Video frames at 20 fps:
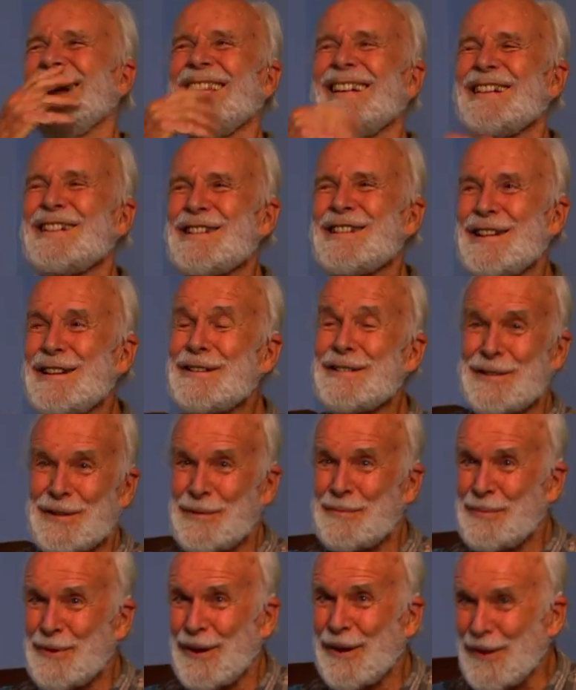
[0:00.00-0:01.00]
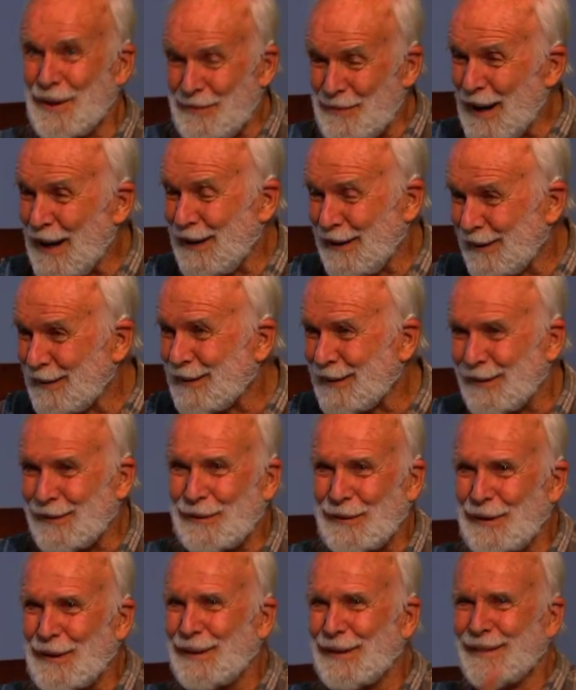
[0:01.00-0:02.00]
she and her brother, my uncle,
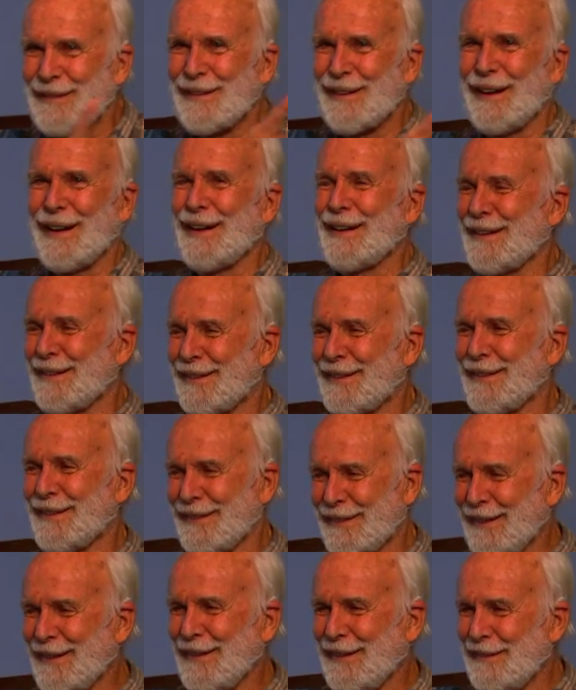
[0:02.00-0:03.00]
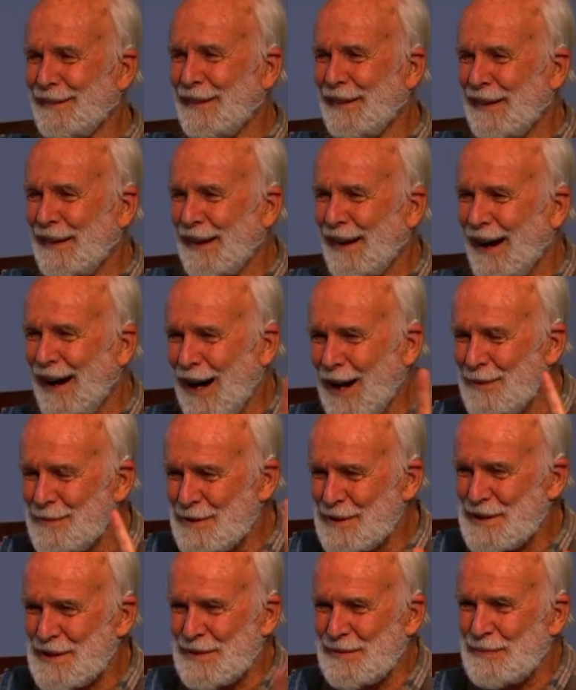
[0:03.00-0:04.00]
were like,
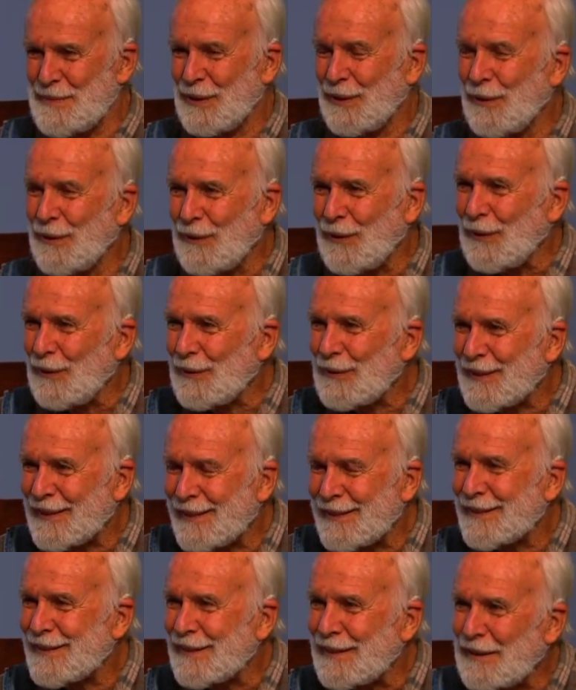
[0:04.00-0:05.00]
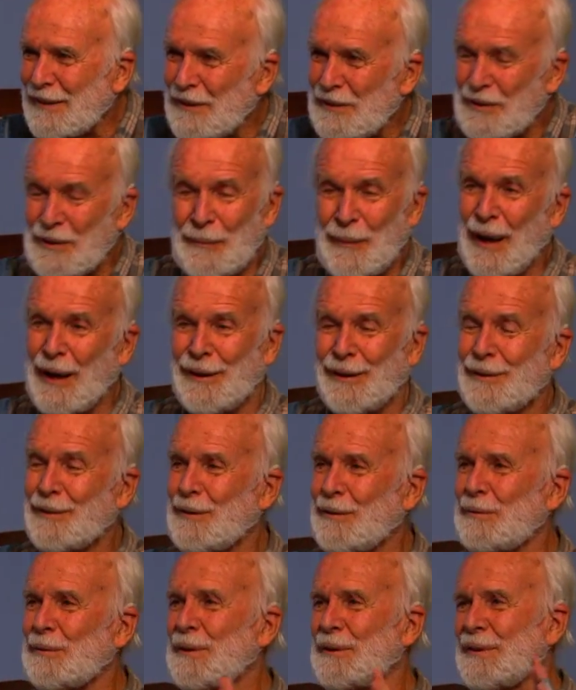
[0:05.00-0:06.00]
opposite poles, because, so my
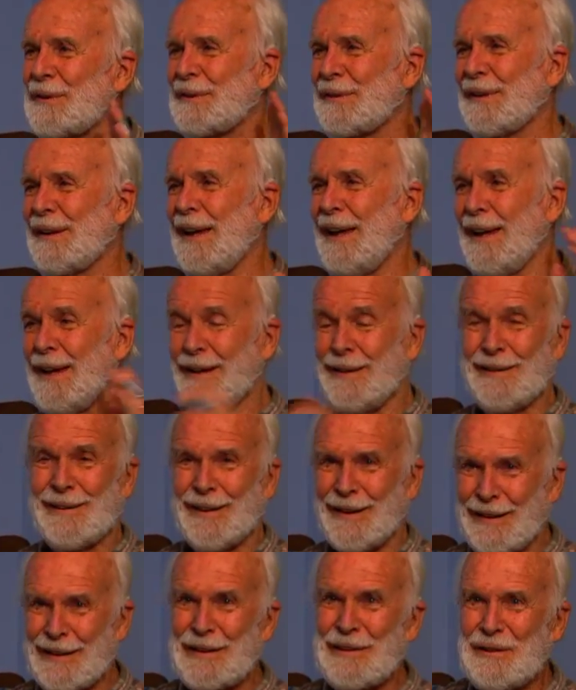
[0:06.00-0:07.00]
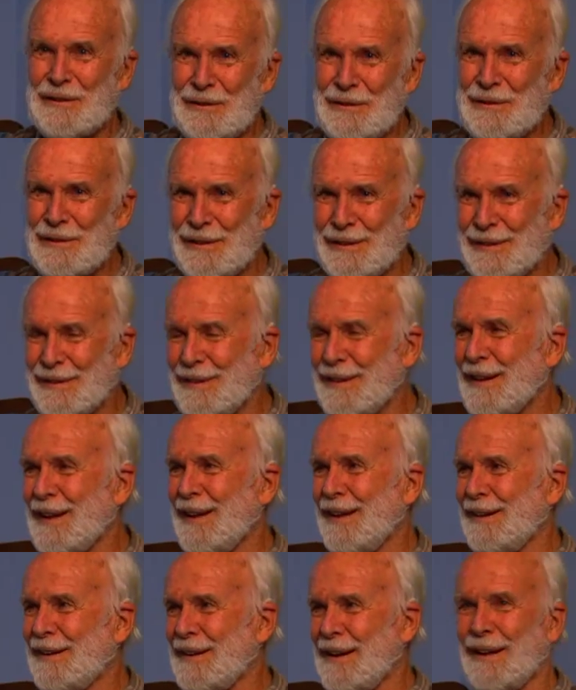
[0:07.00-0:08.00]
uncle was anti-union,
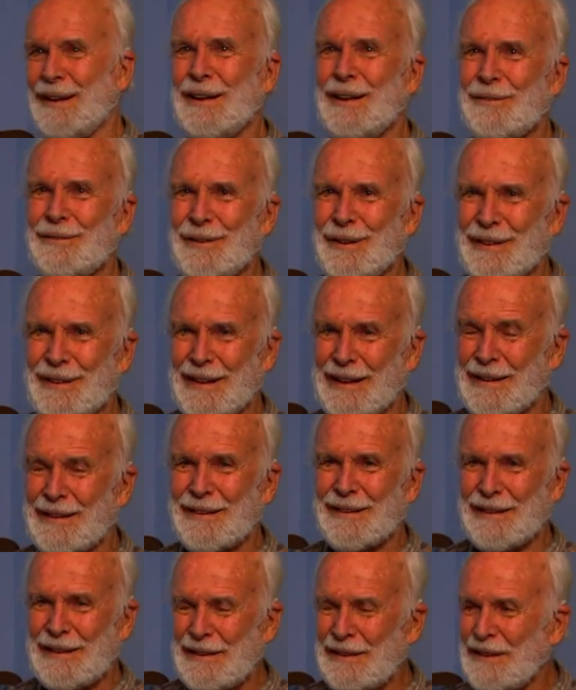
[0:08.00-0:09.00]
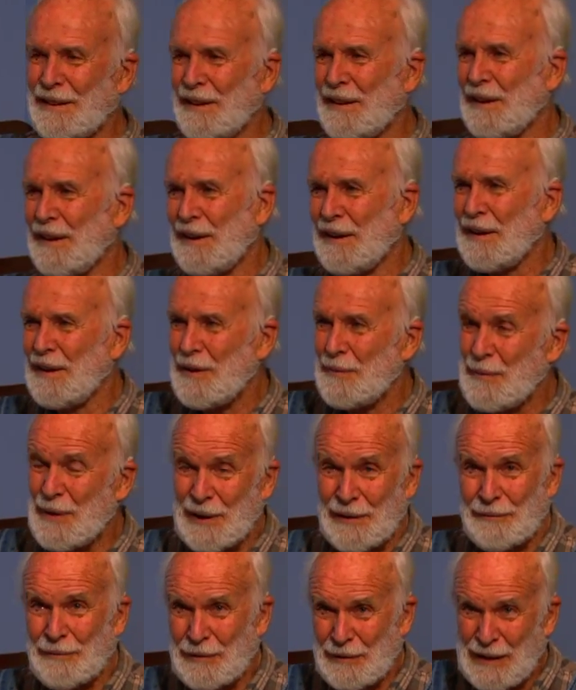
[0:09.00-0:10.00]
anti-everything. He
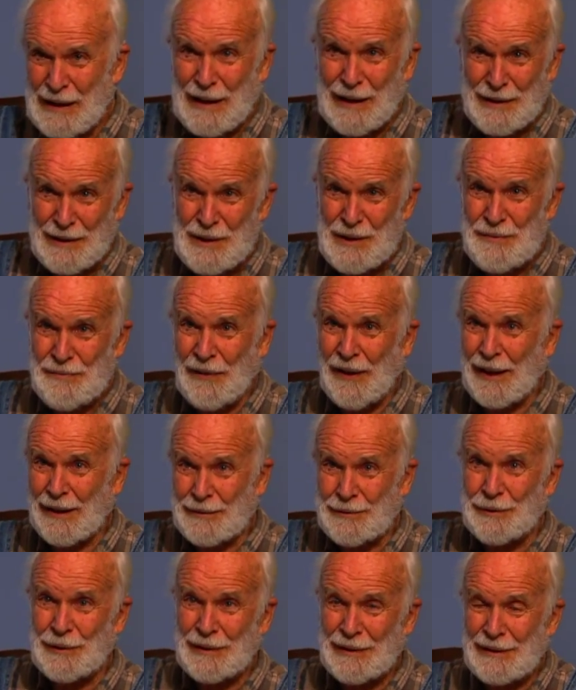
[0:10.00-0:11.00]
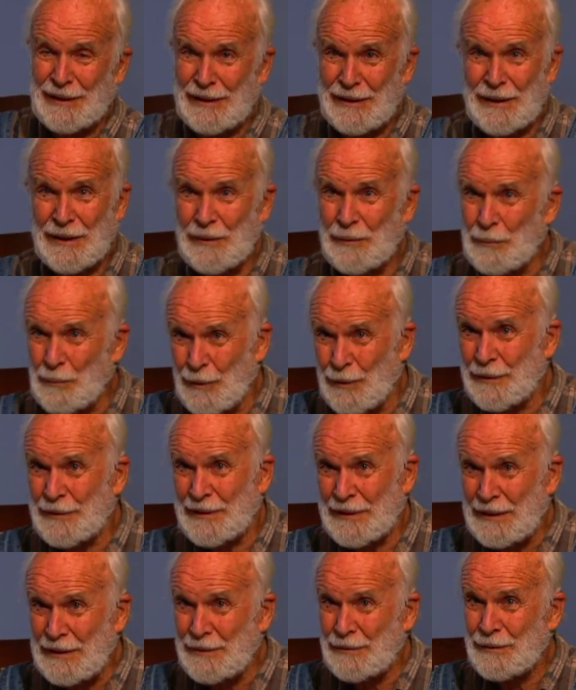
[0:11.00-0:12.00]
had his factory and he didn't want
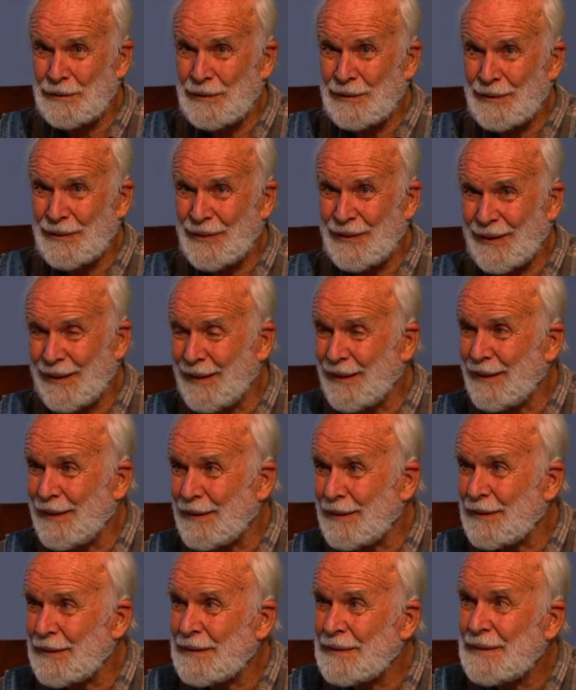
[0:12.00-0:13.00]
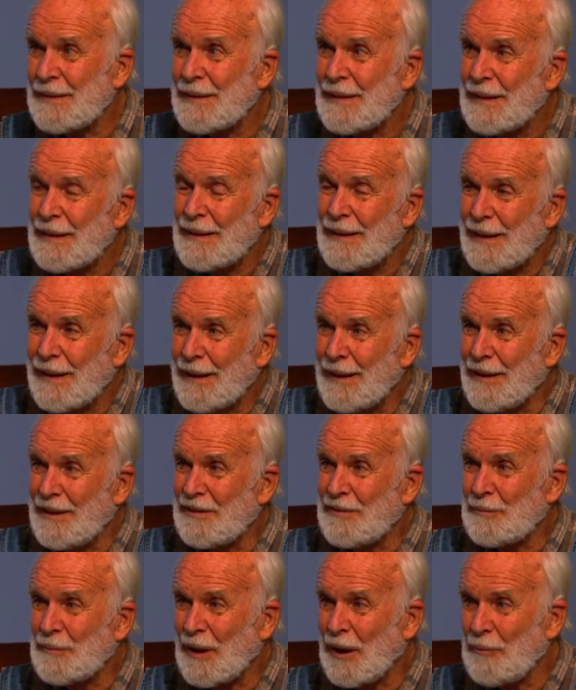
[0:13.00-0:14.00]
the unions in there.
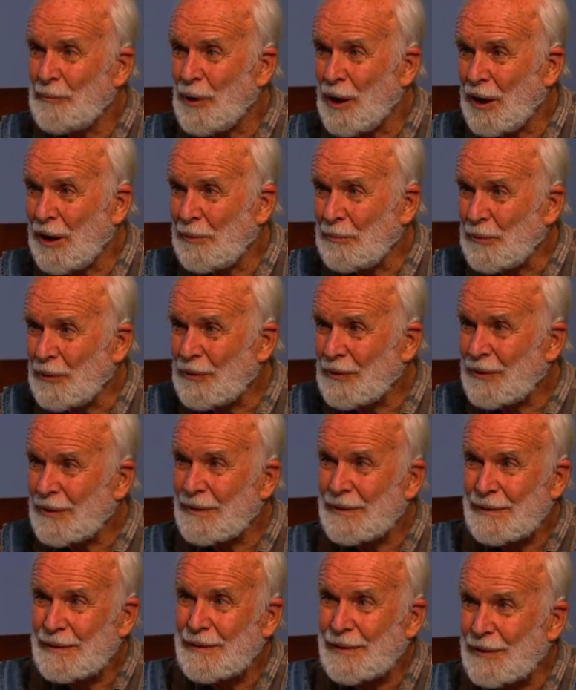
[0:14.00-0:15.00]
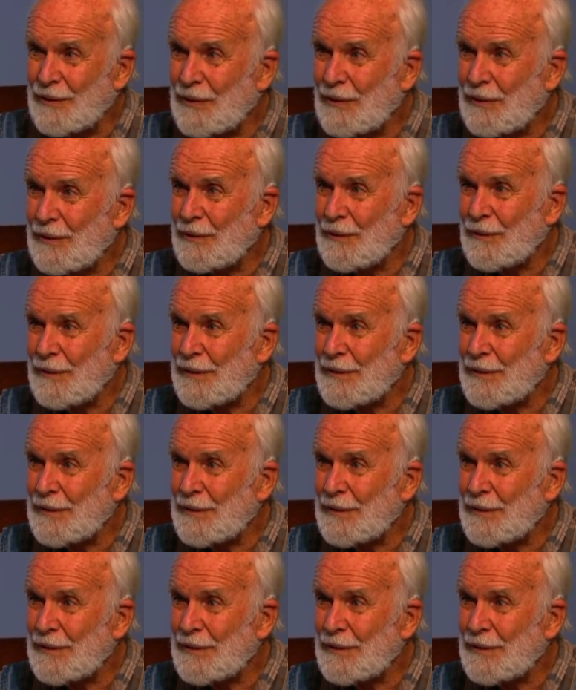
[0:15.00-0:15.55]
And my mom was just